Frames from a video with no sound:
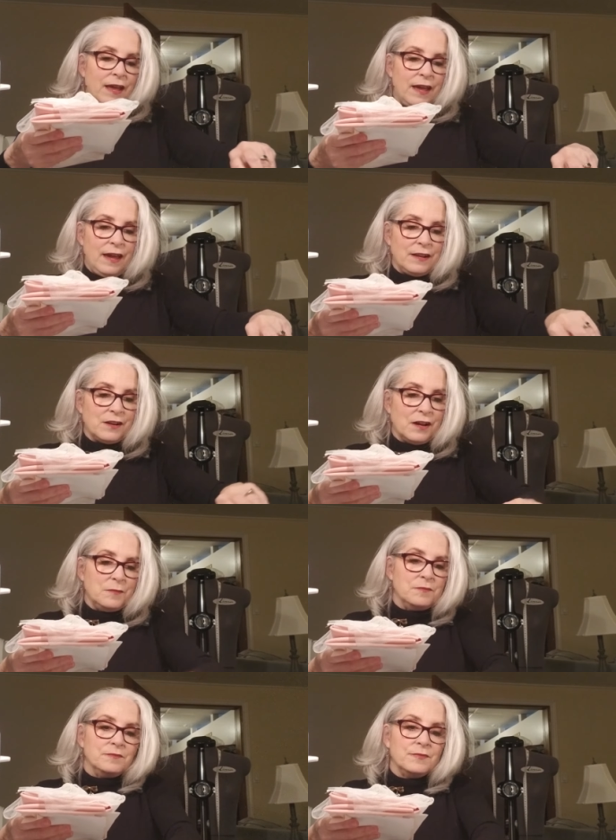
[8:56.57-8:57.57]
And
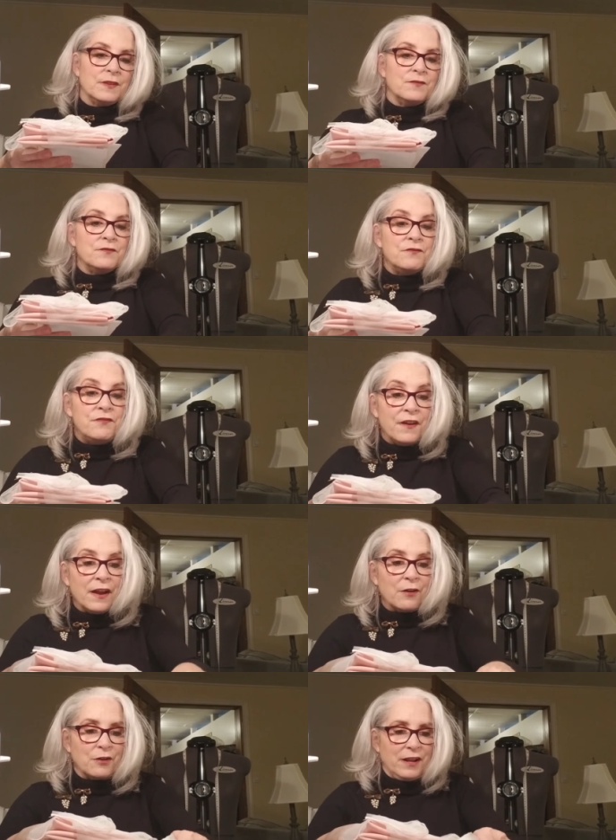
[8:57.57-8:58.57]
I'm
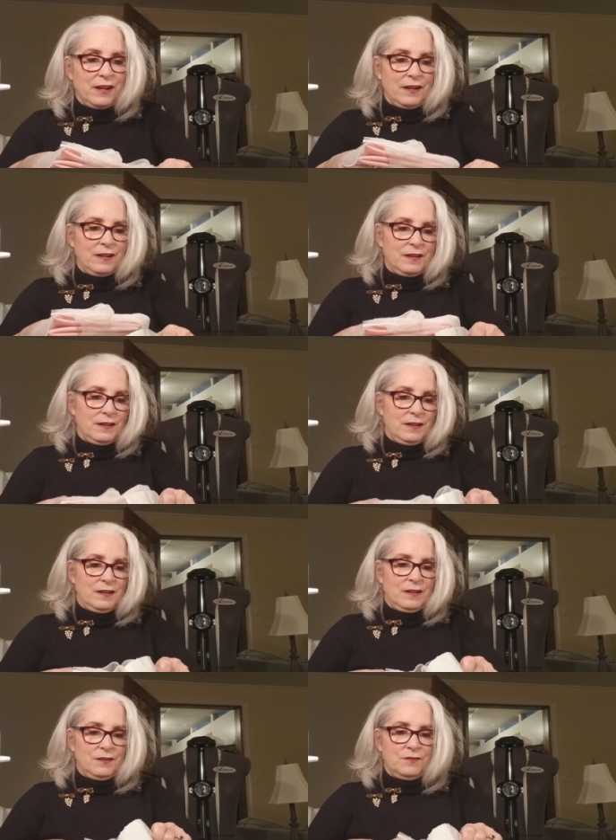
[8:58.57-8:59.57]
very,
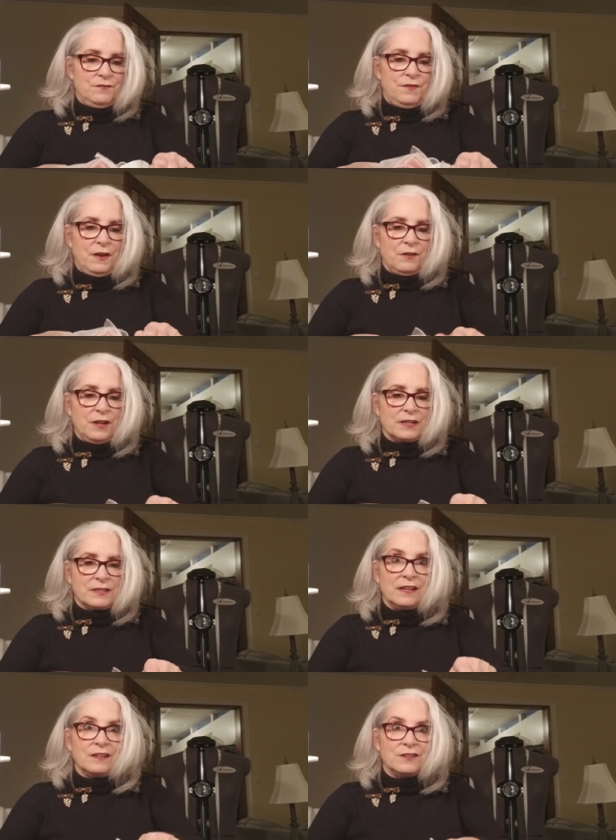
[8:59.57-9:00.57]
very
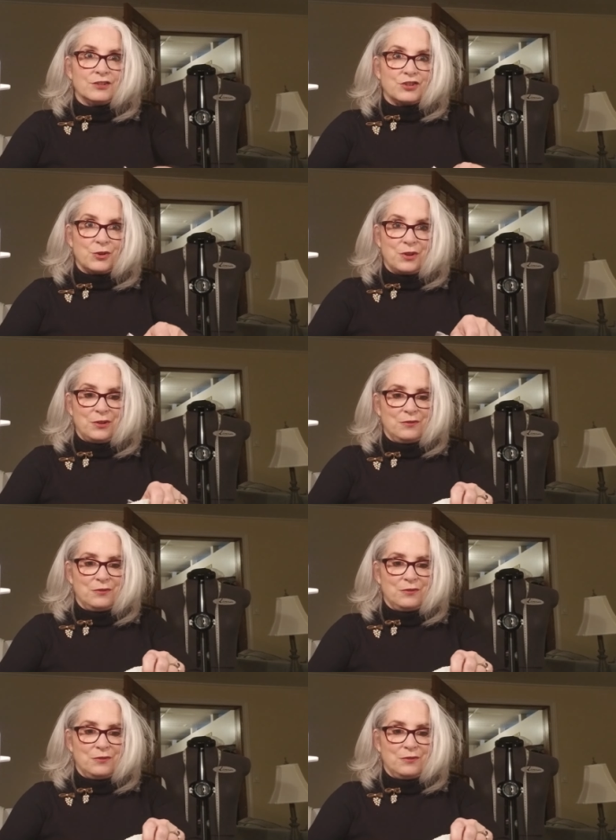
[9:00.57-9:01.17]
excited to show you.